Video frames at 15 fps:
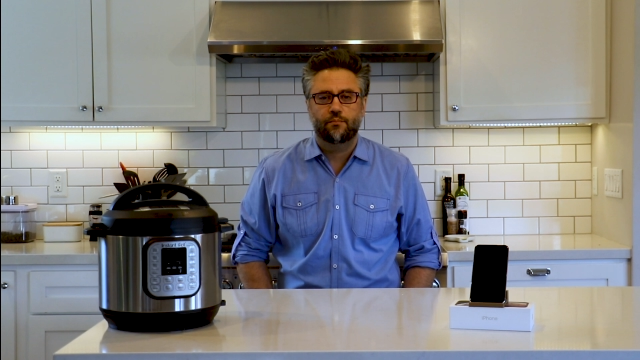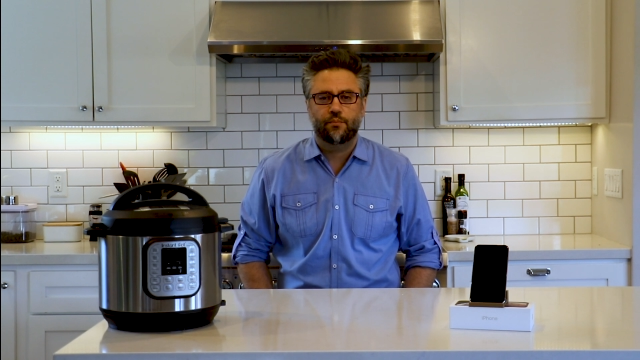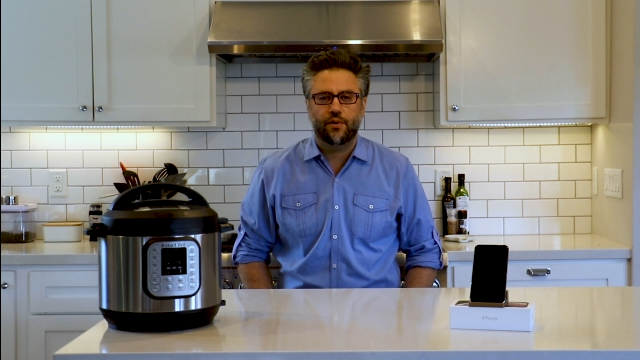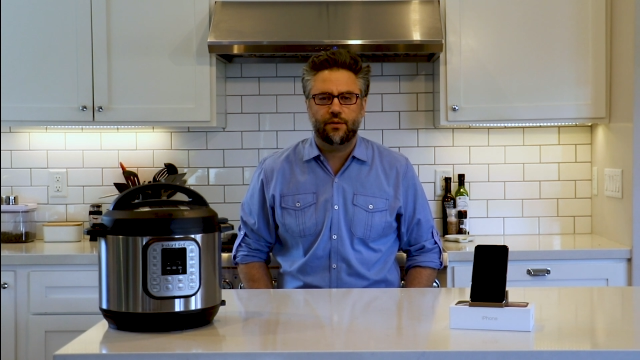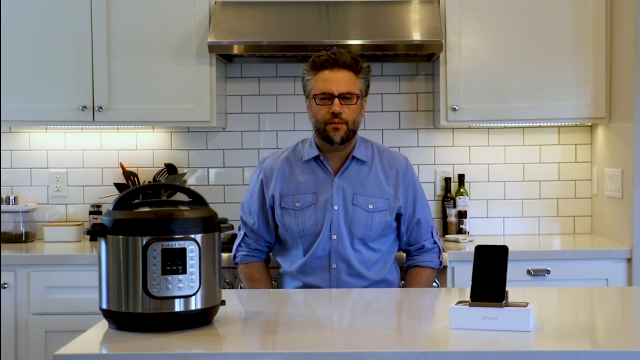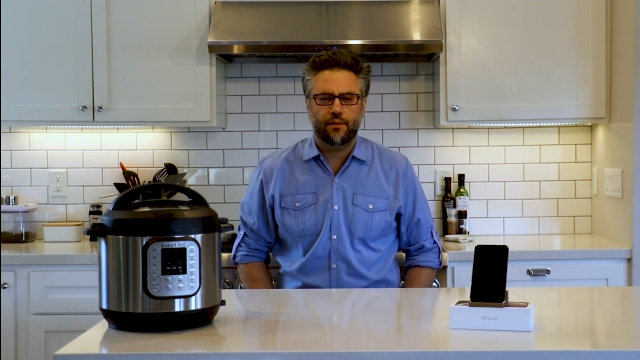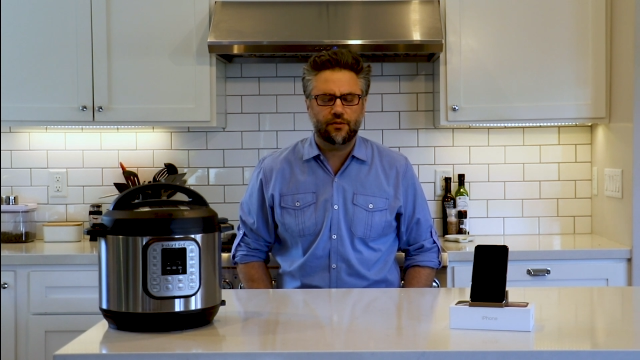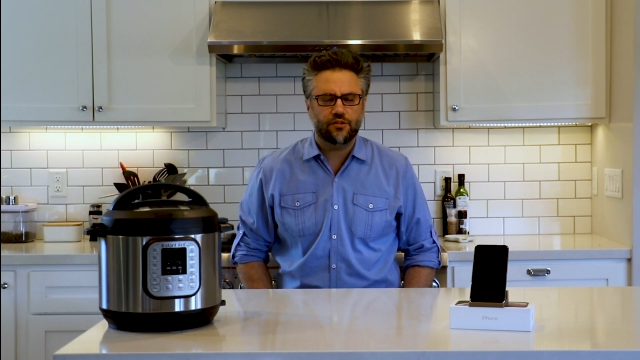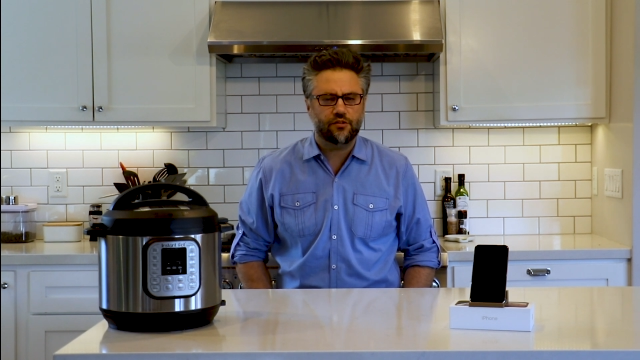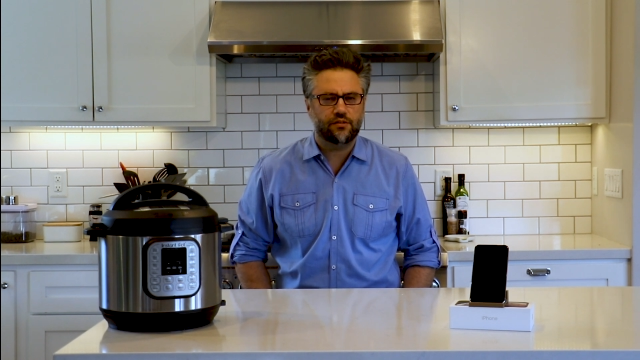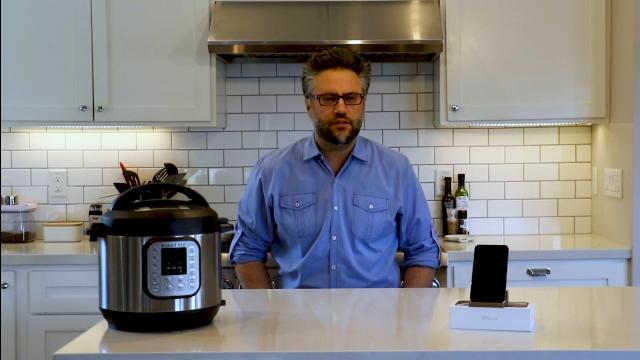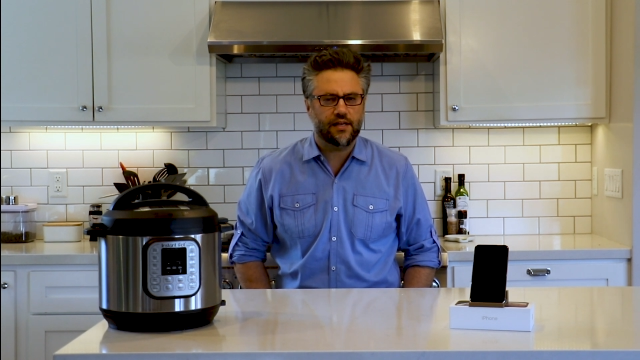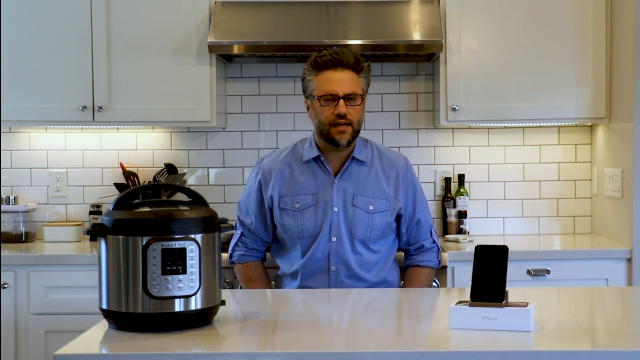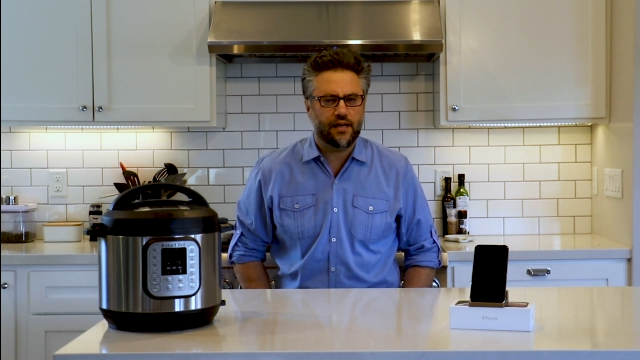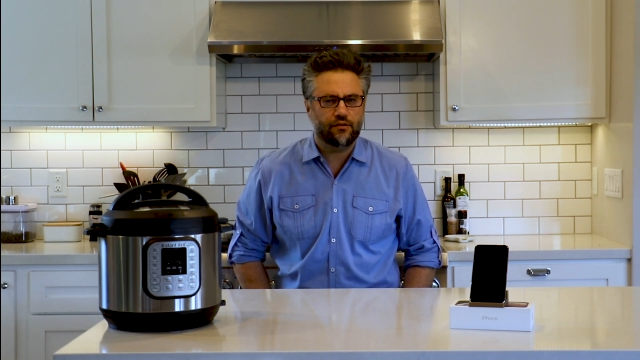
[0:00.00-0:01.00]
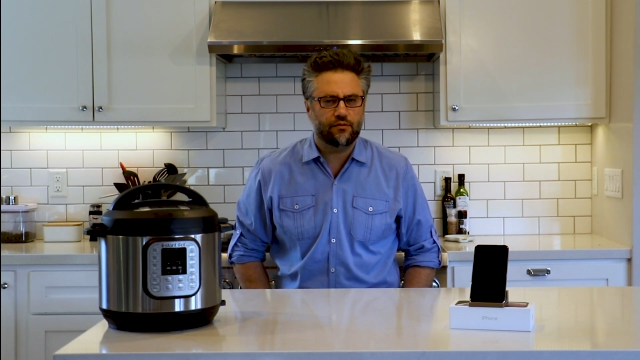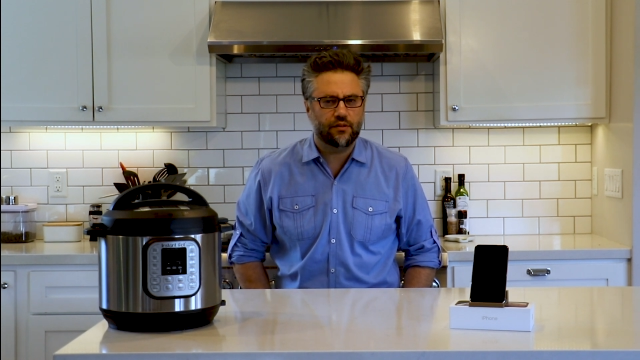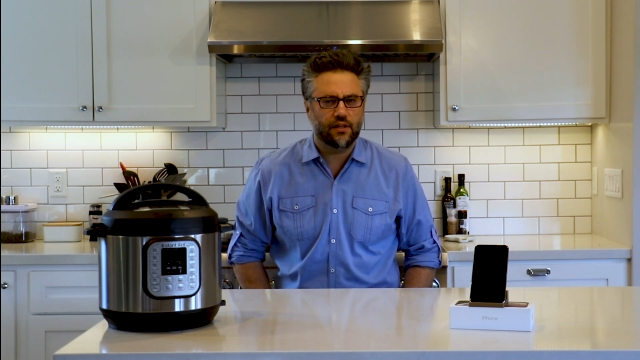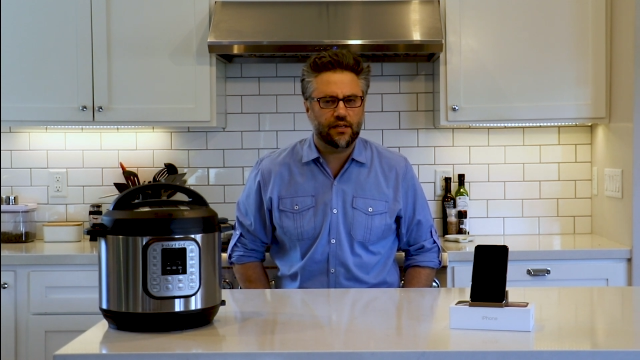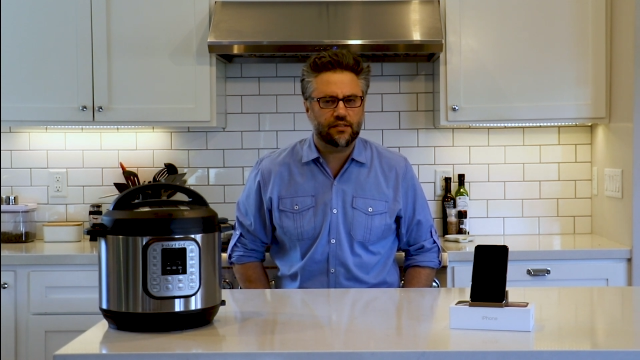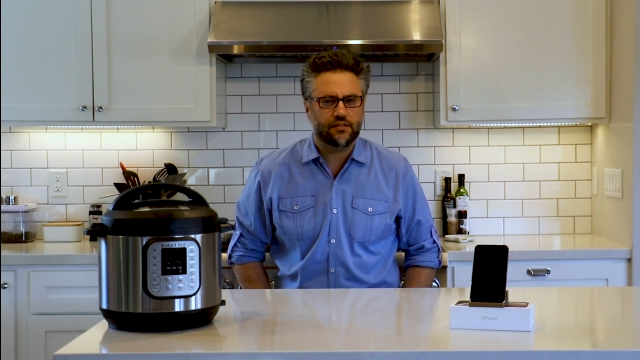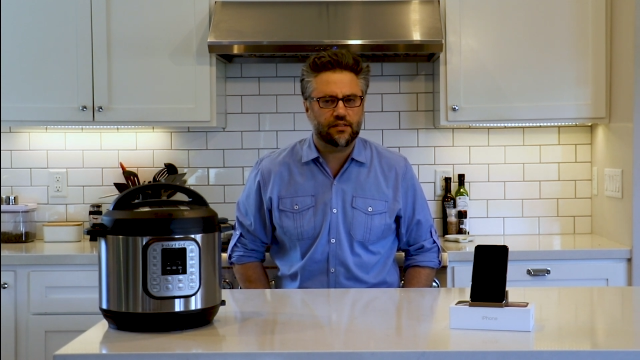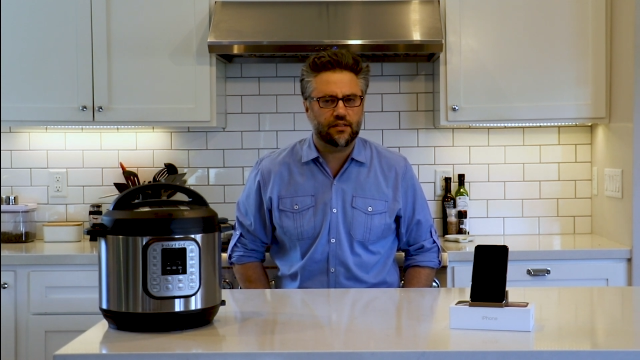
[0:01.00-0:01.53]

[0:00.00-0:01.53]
But I'm also a dad who likes the